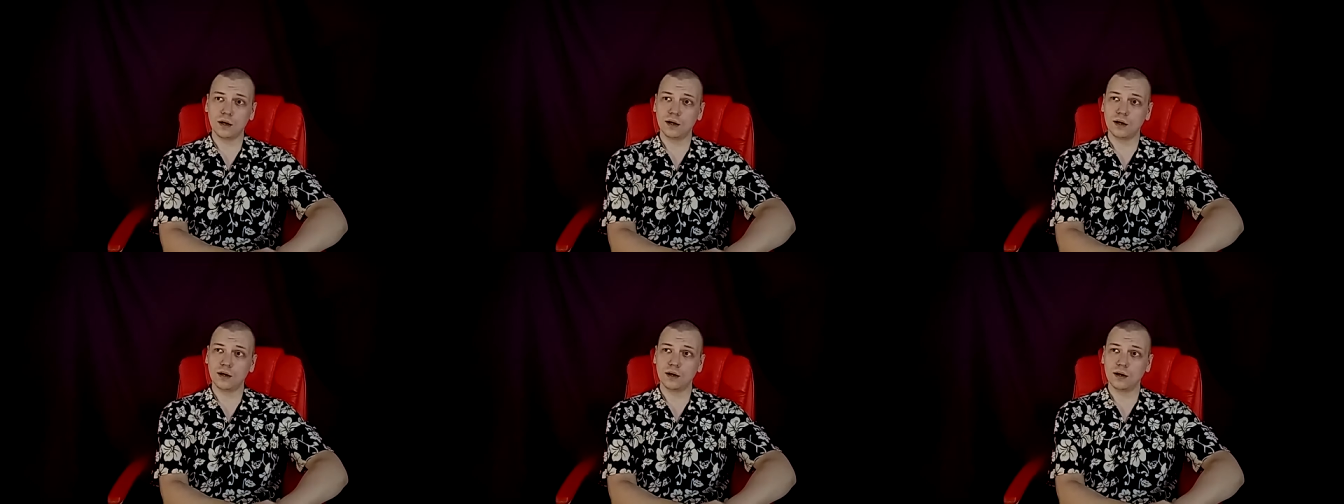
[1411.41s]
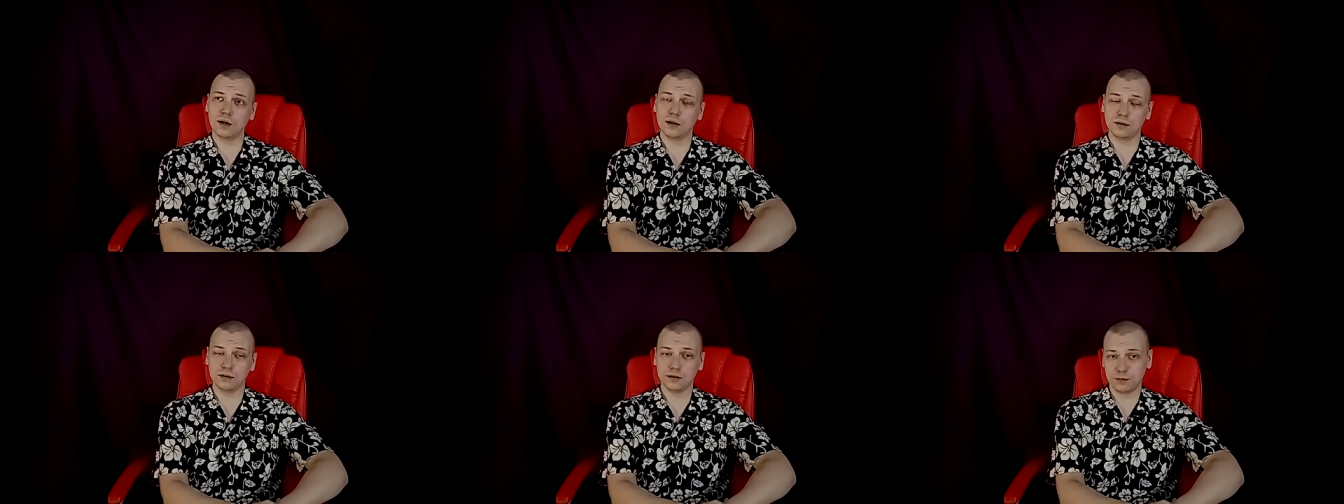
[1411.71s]

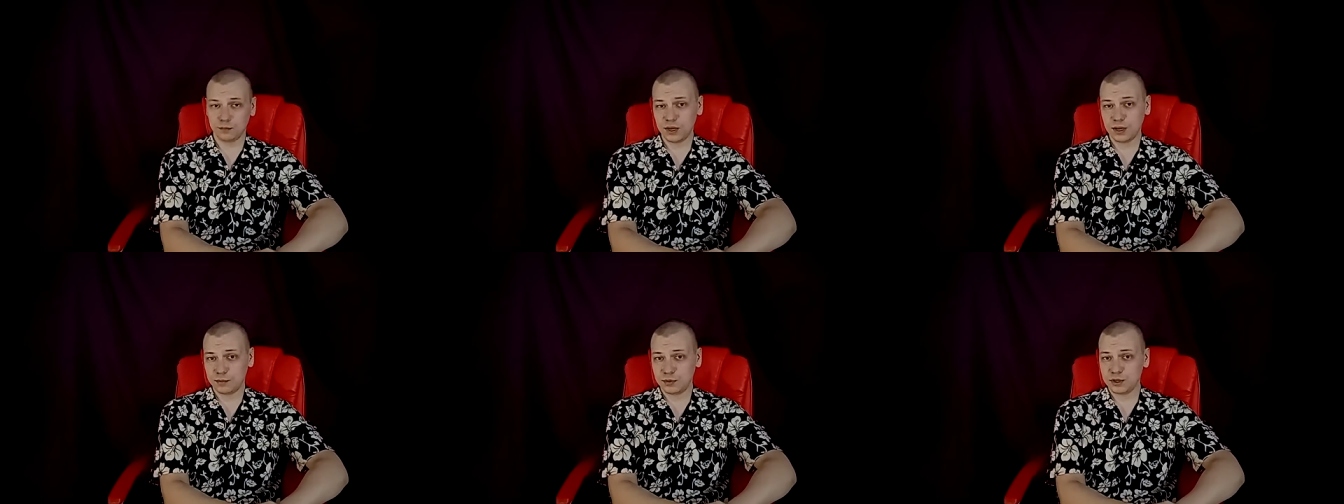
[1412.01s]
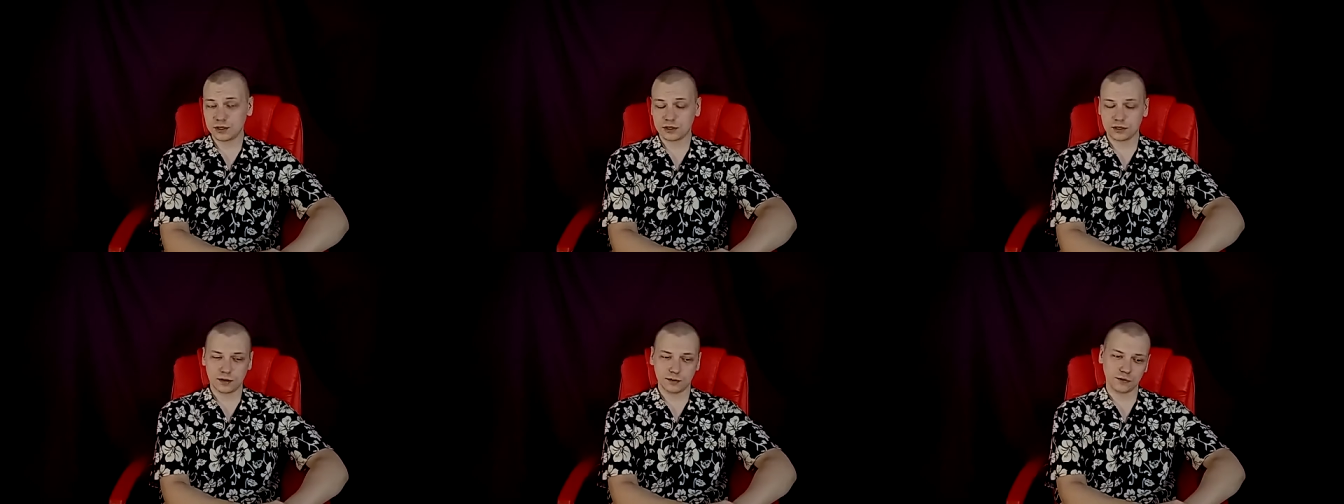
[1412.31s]
uh, it
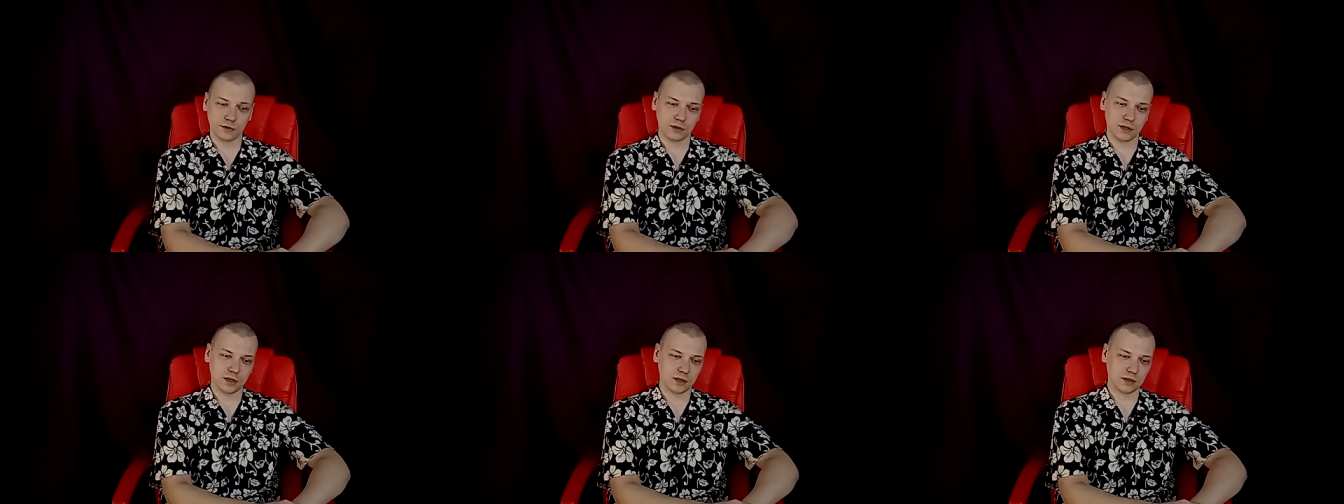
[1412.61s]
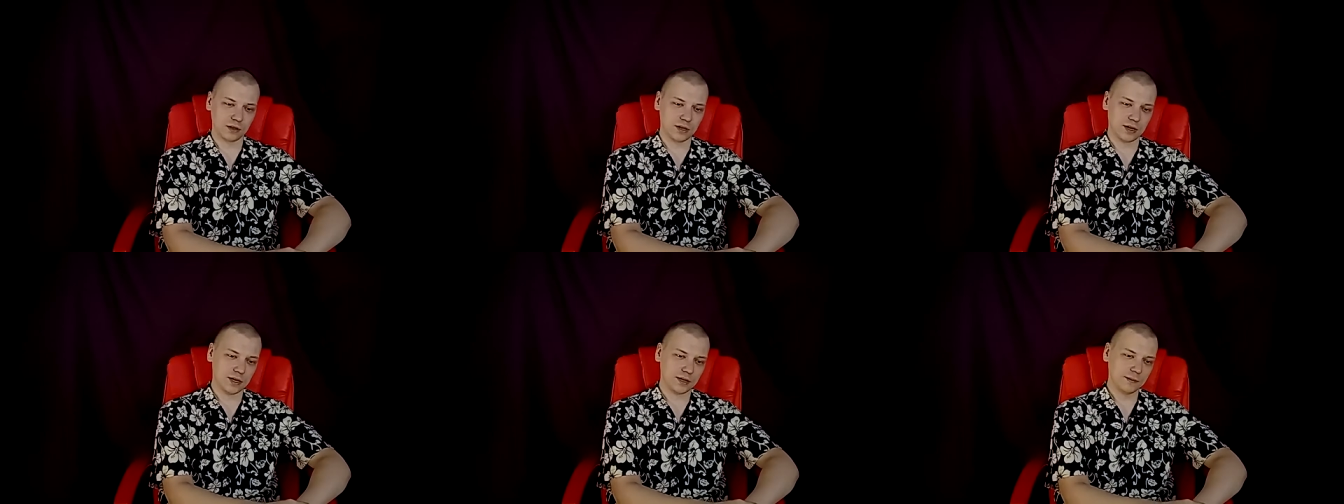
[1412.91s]
may be something
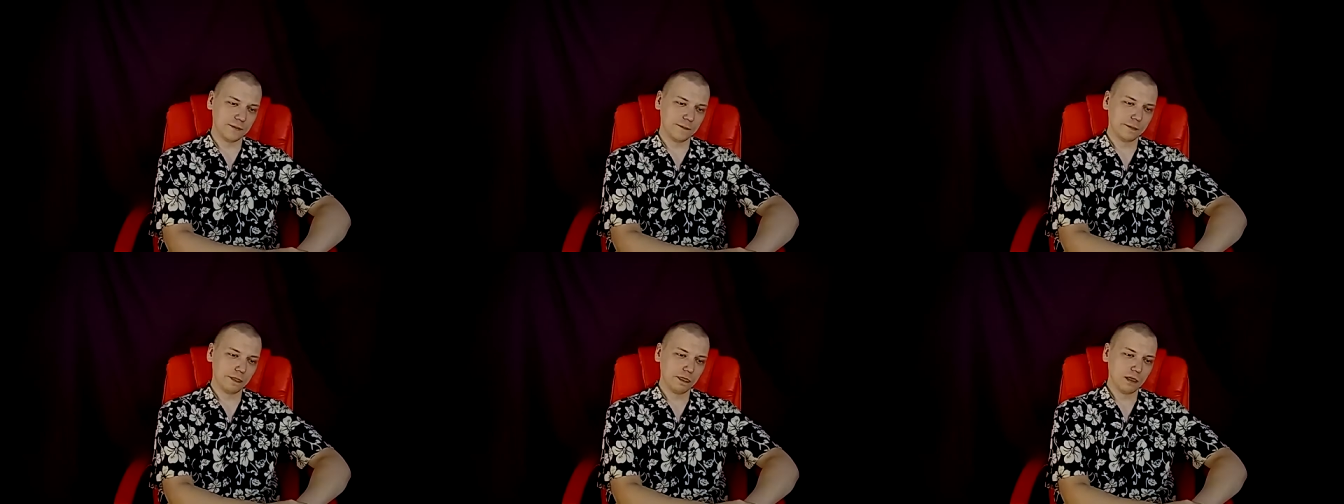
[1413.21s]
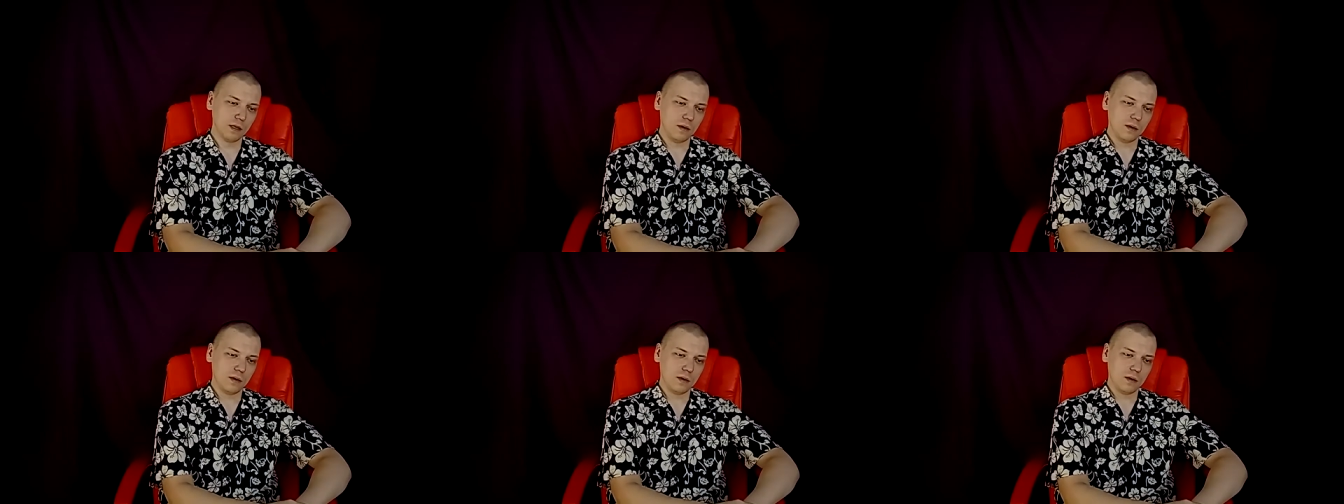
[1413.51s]
like that,
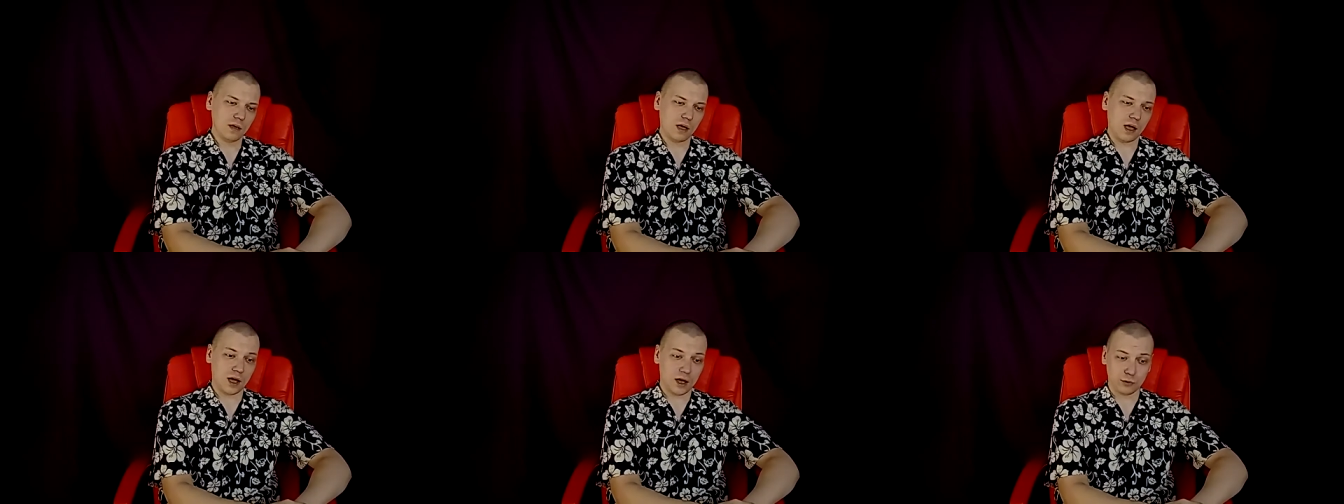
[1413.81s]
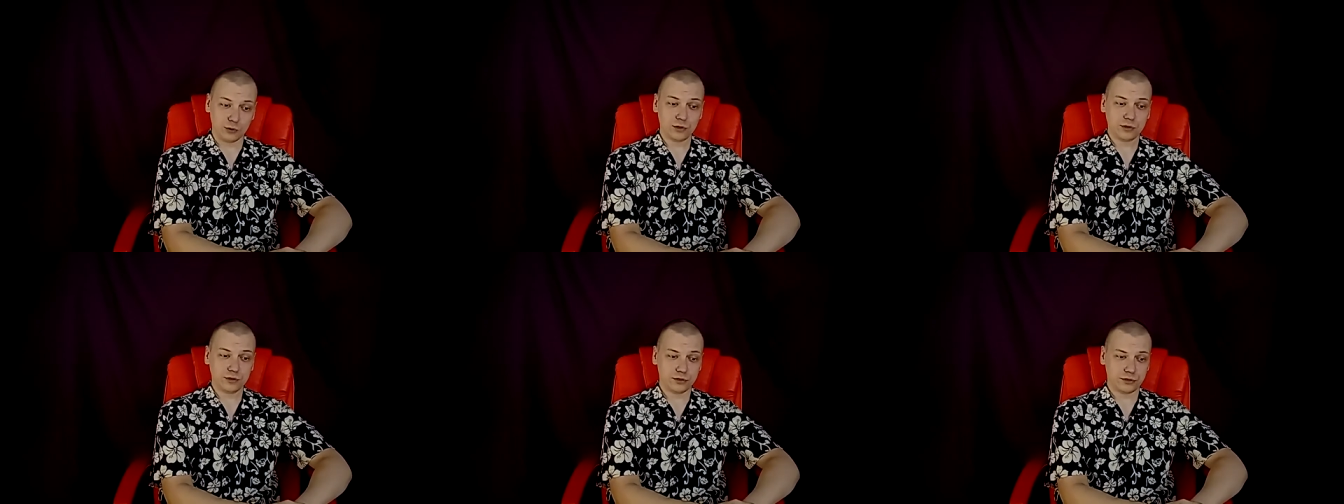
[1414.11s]

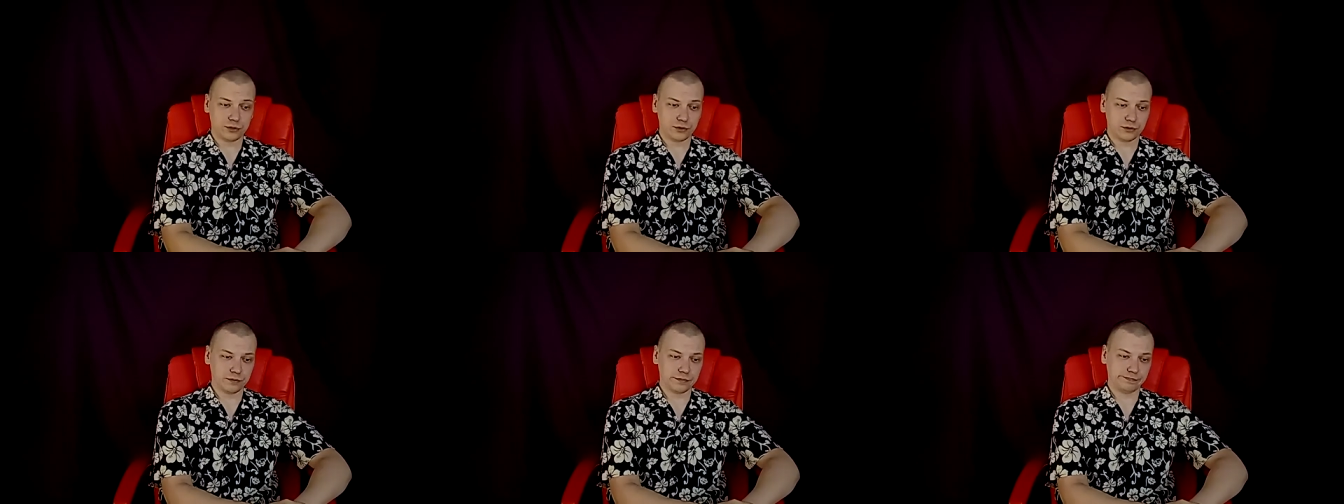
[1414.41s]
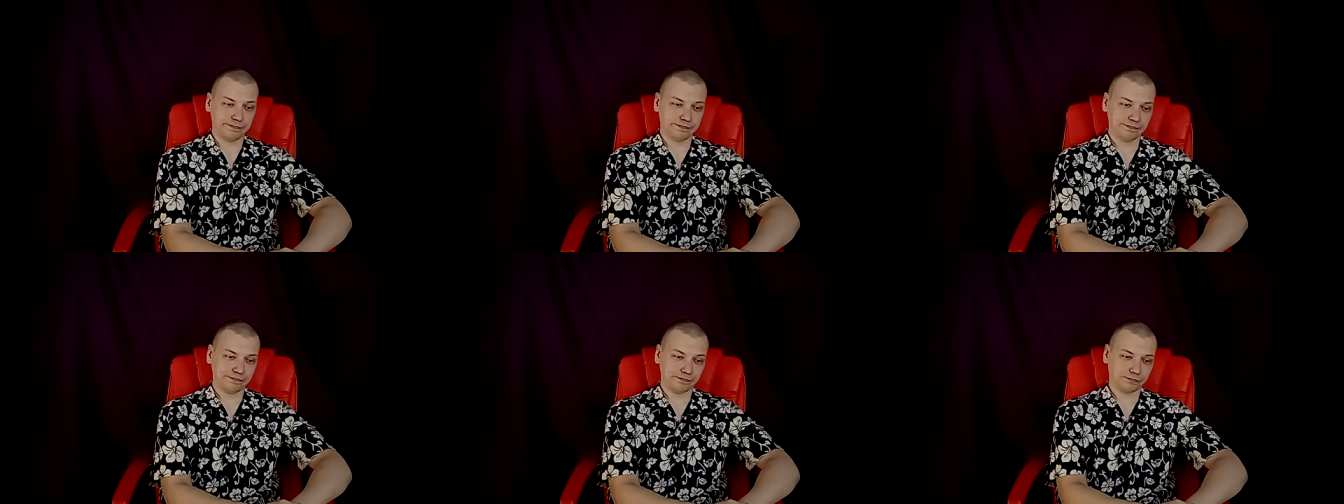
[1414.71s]
I would
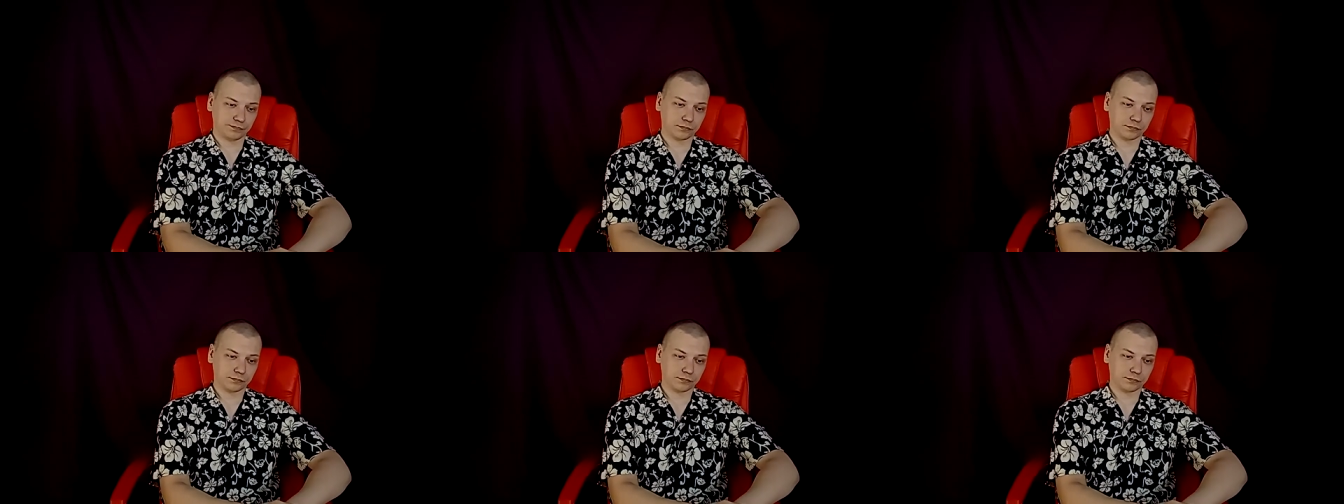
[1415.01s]
assume.